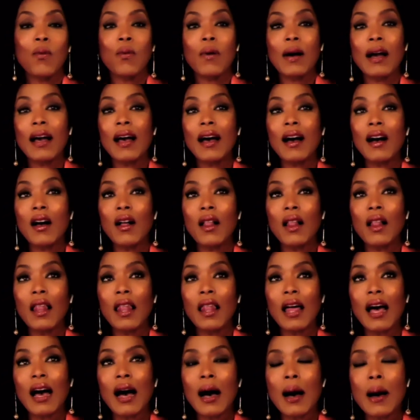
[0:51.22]
Well,
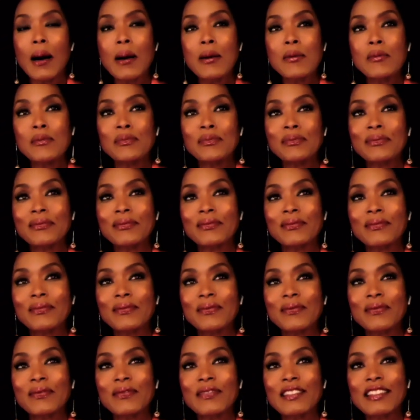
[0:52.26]
um,
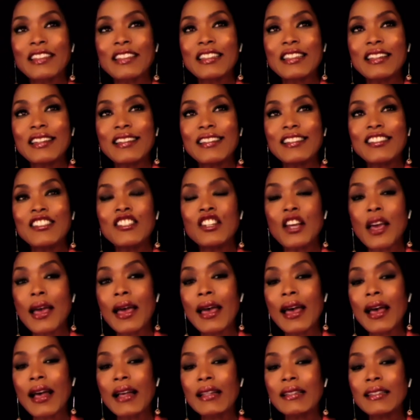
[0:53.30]

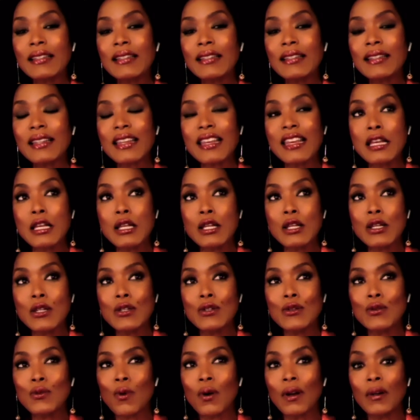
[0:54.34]
jazz
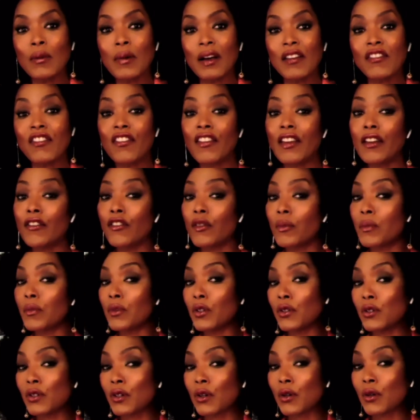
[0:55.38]
is one of my favorite
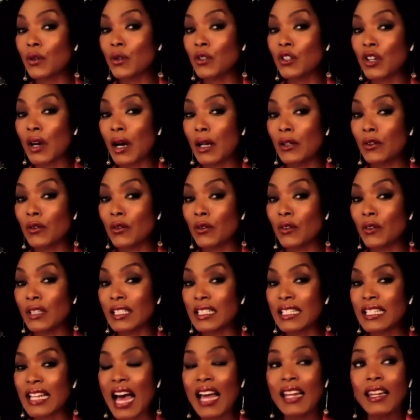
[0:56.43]
musical genres.
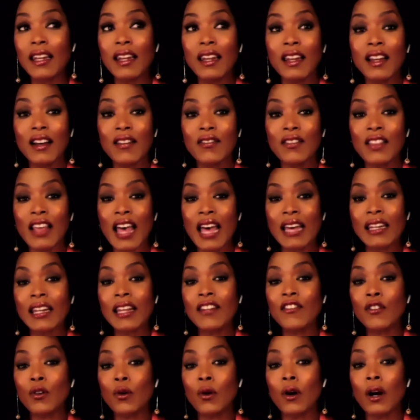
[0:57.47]
I love that.
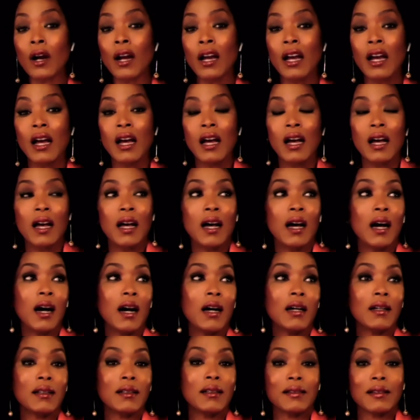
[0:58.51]
And for
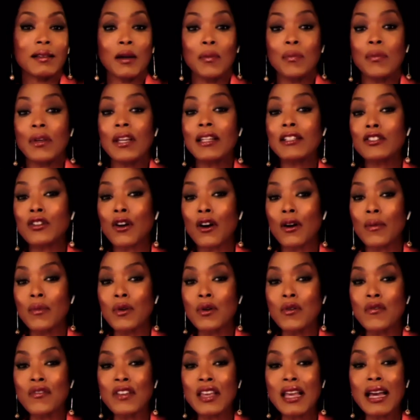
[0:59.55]
uh, a Pixar
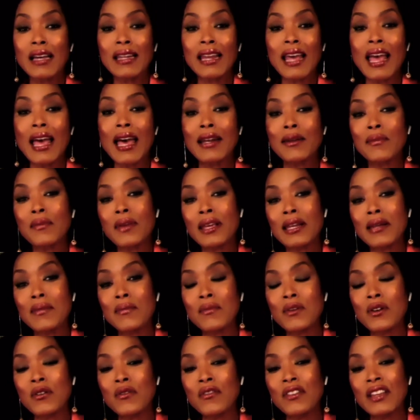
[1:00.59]
movie, an animated
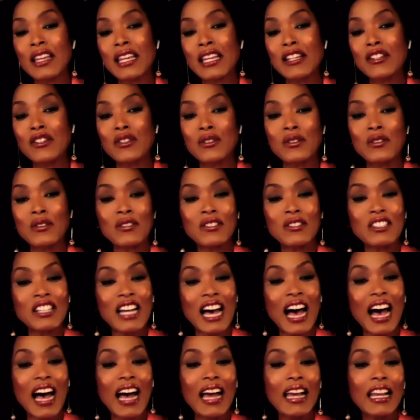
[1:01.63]
movie, to, to
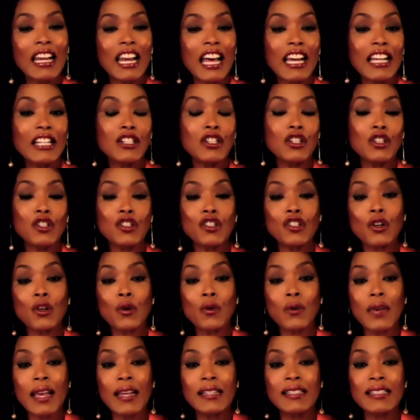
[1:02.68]
highlight and to
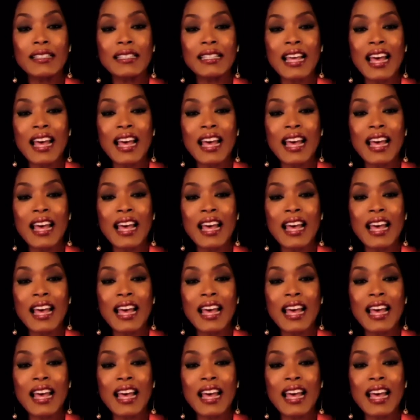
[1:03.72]
showcase